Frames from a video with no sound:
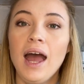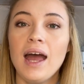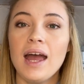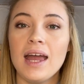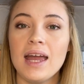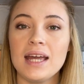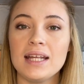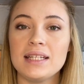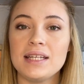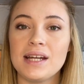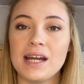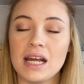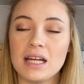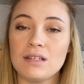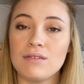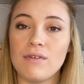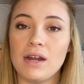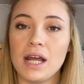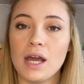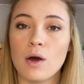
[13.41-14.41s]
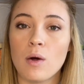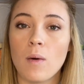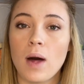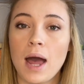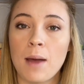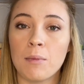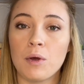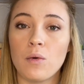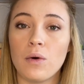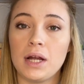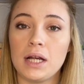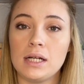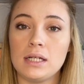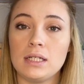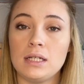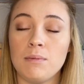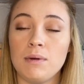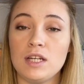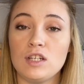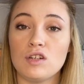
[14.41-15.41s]
In today's video, I'm going
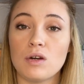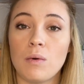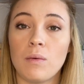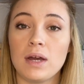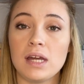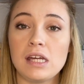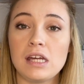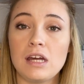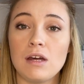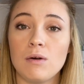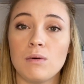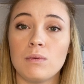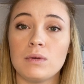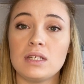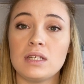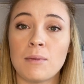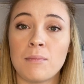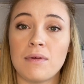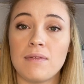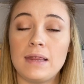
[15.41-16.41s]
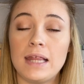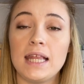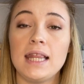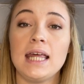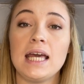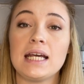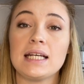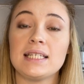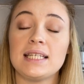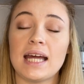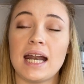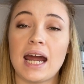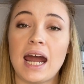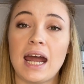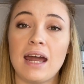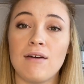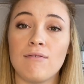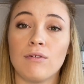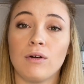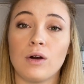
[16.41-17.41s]
to be showing you some of the things that I
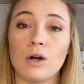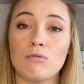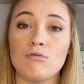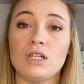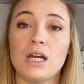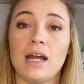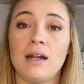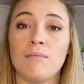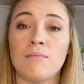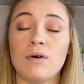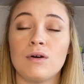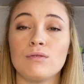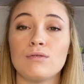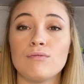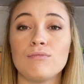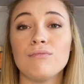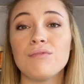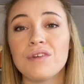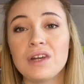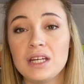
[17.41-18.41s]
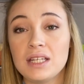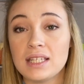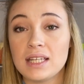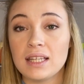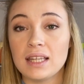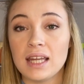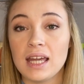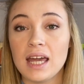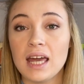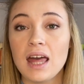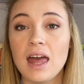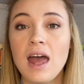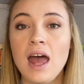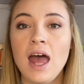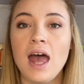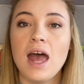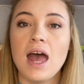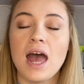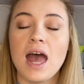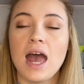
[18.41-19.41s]
have crocheted most recently
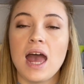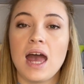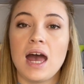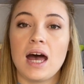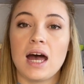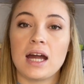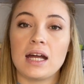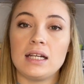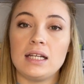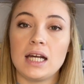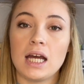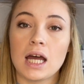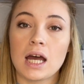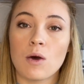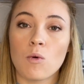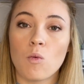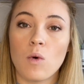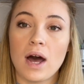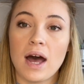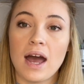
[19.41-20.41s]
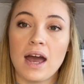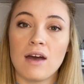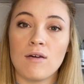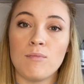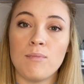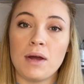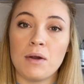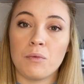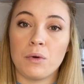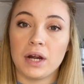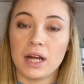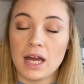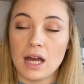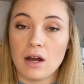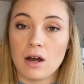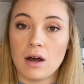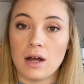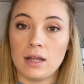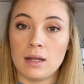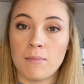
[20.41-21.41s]
and what I have been working
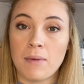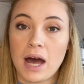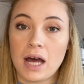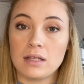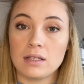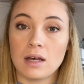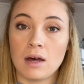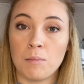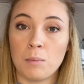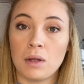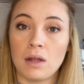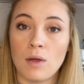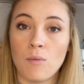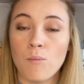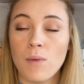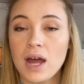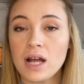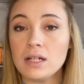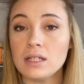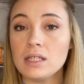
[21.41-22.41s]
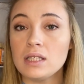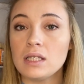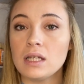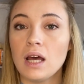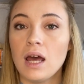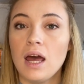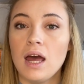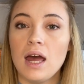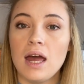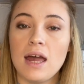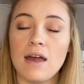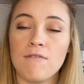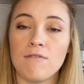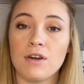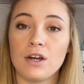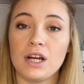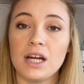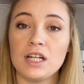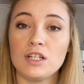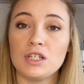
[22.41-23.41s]
on the past couple of months. If
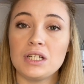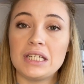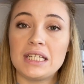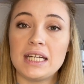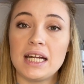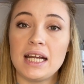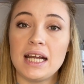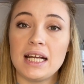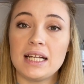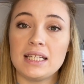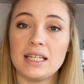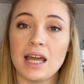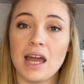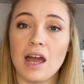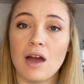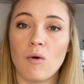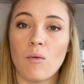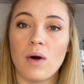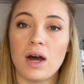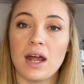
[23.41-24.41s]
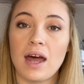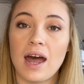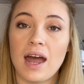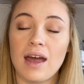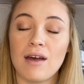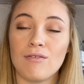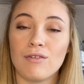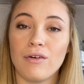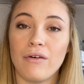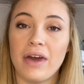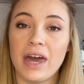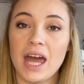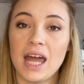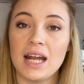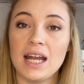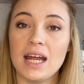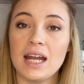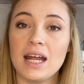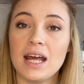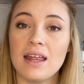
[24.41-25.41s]
you're interested in seeing what I have
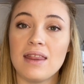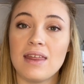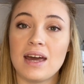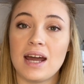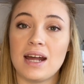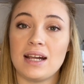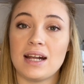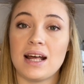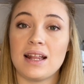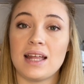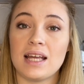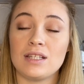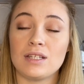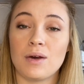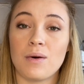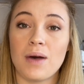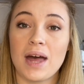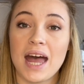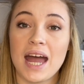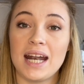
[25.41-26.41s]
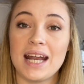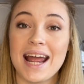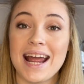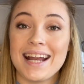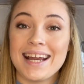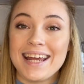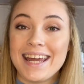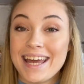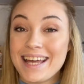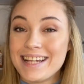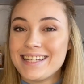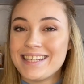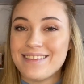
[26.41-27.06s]
created, then let's go ahead and get into the